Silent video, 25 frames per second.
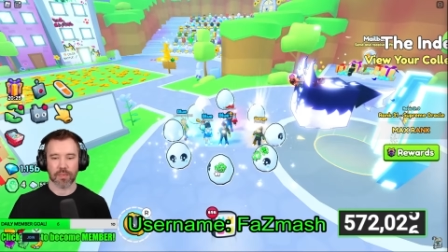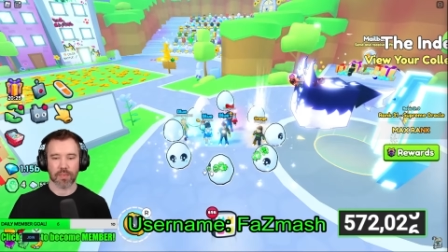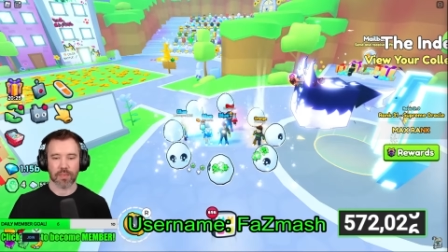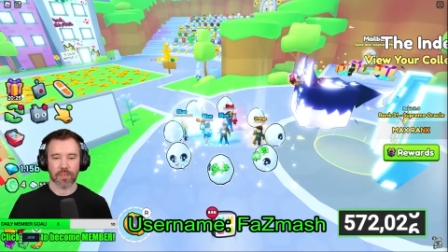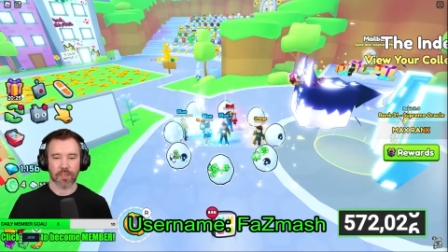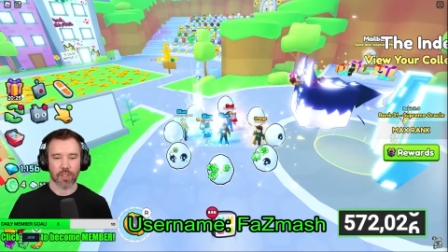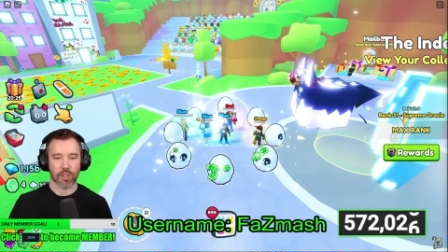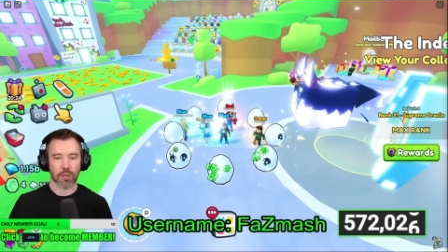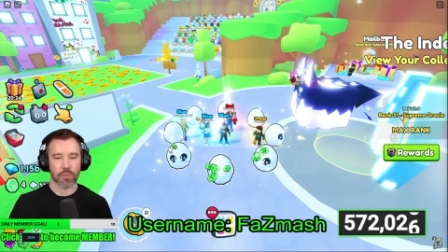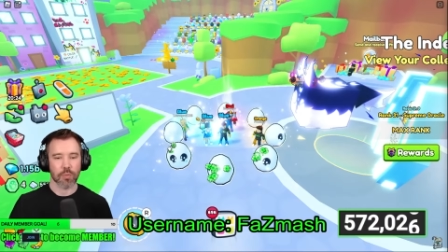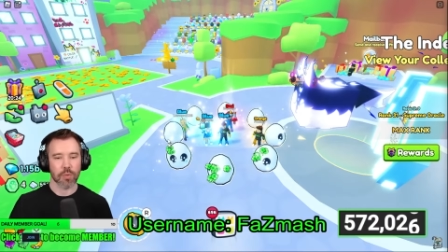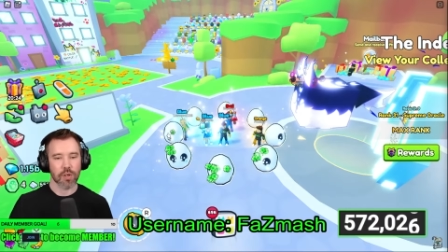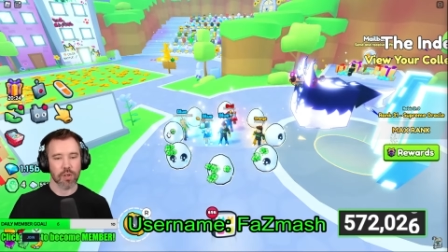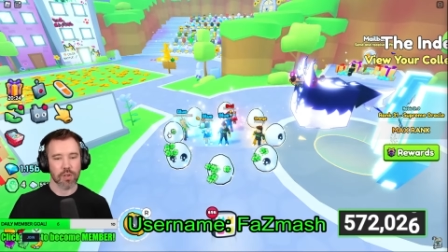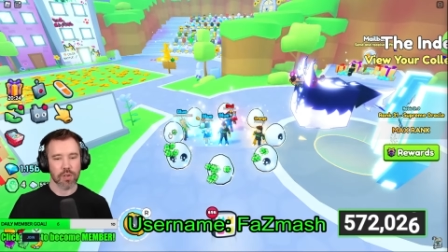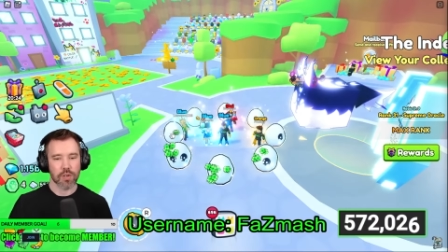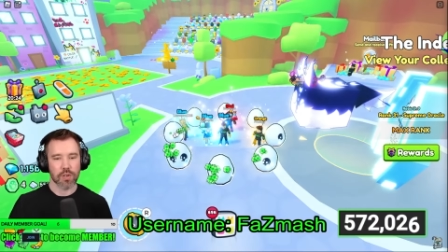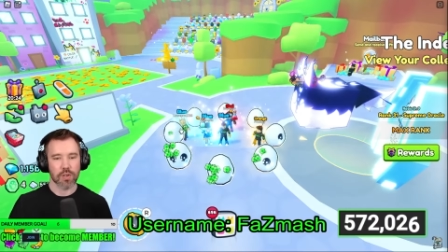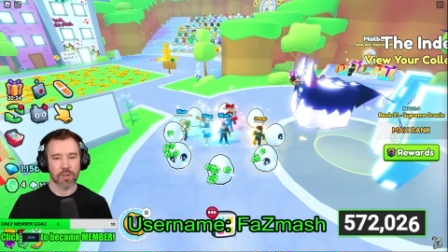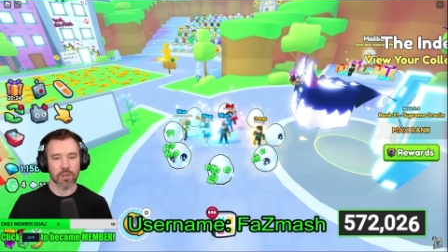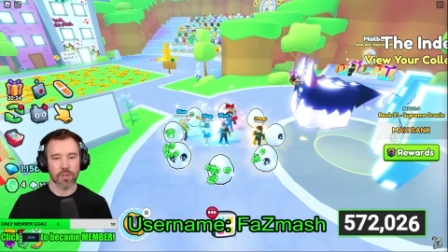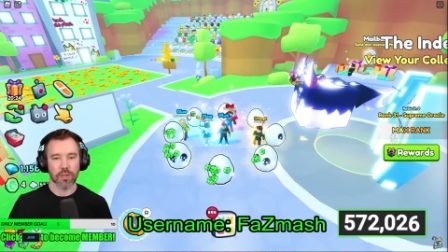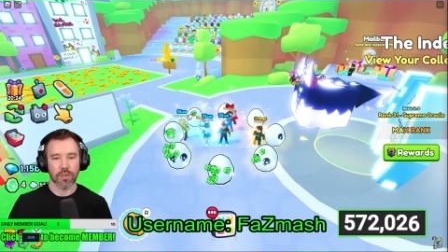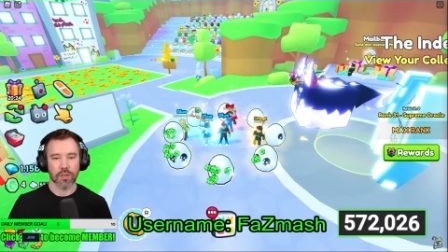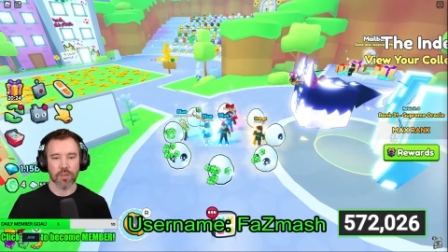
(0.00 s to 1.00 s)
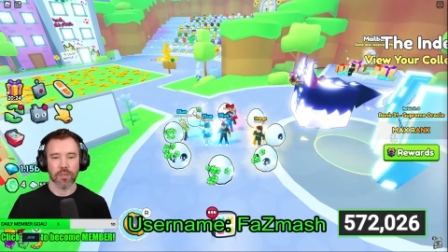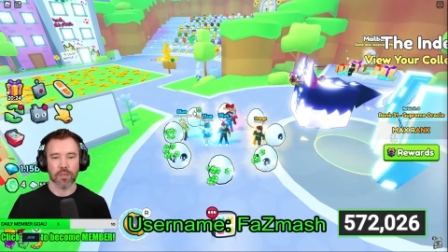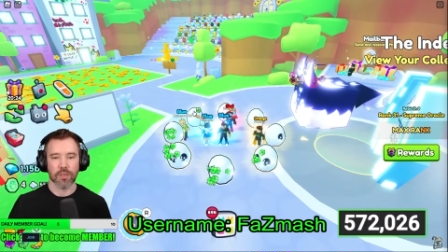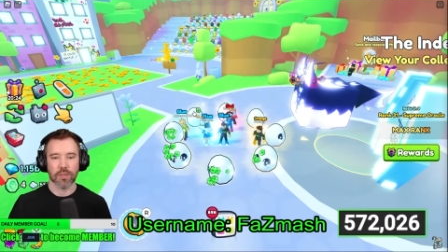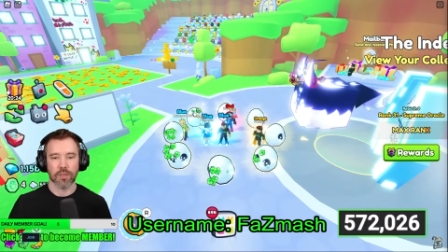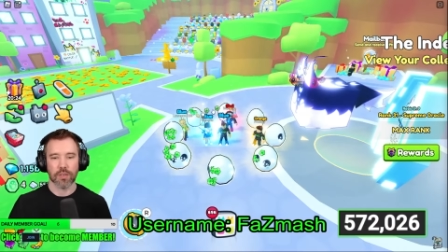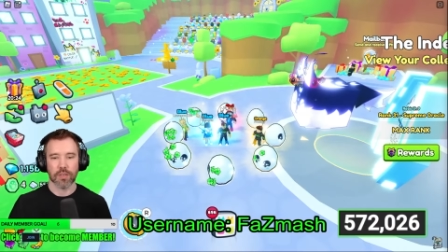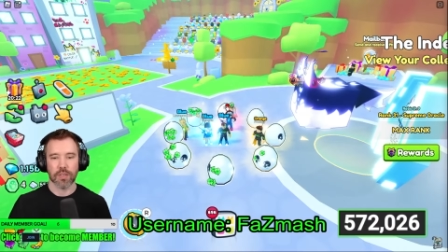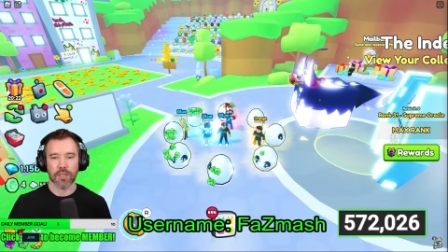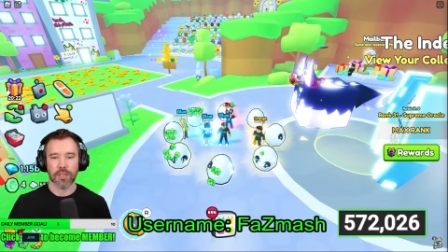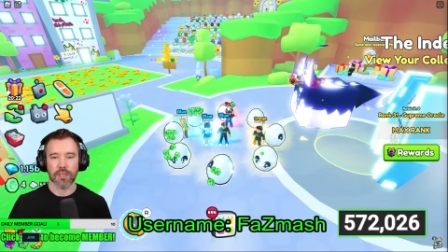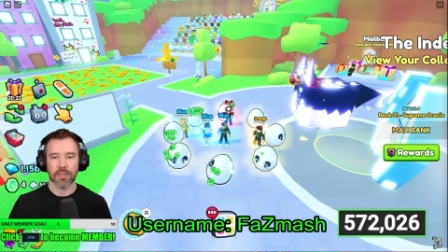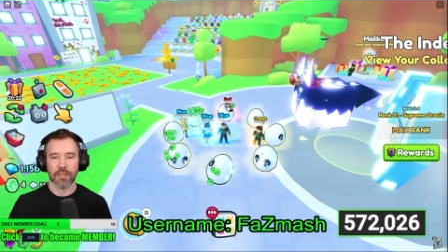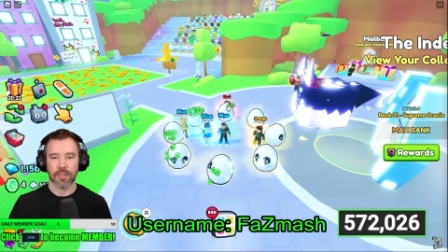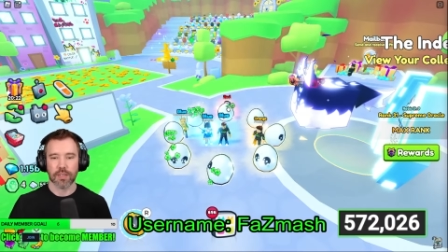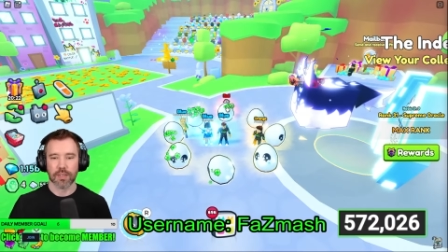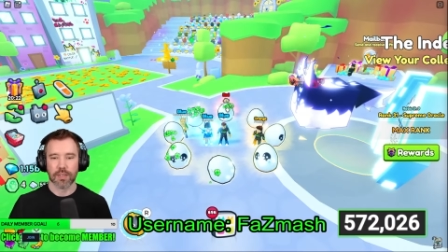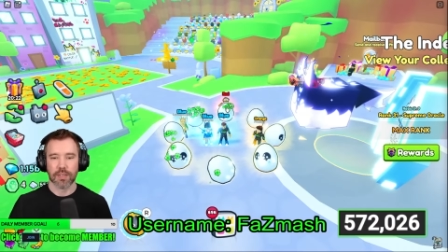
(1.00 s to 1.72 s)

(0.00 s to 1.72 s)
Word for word: Come on. Not